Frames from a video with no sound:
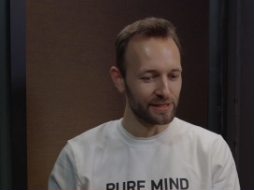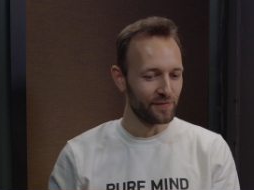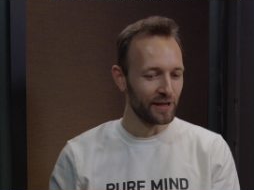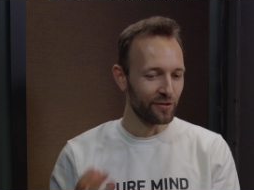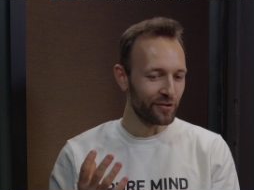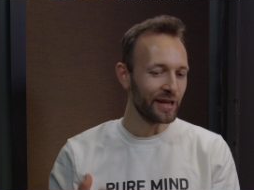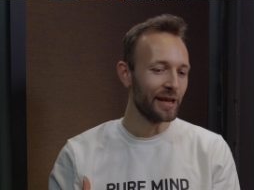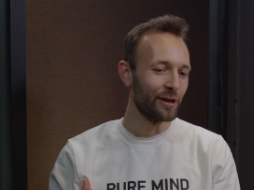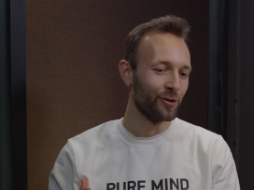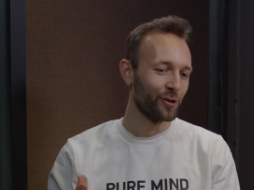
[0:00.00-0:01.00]
feel
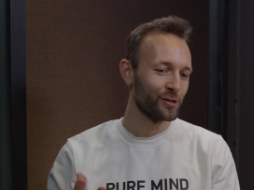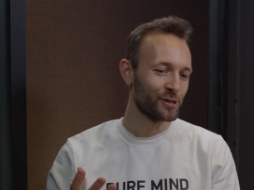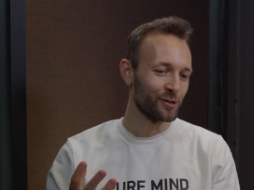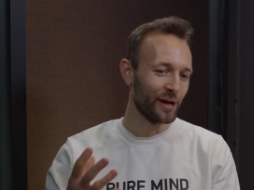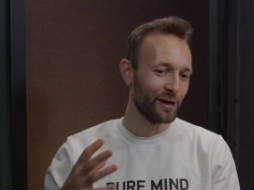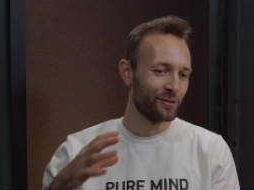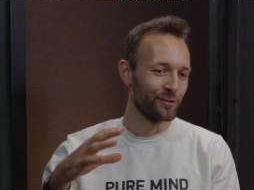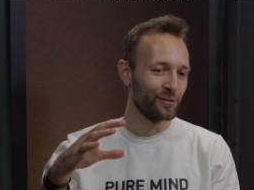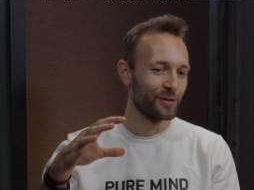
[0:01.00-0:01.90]
real you also had to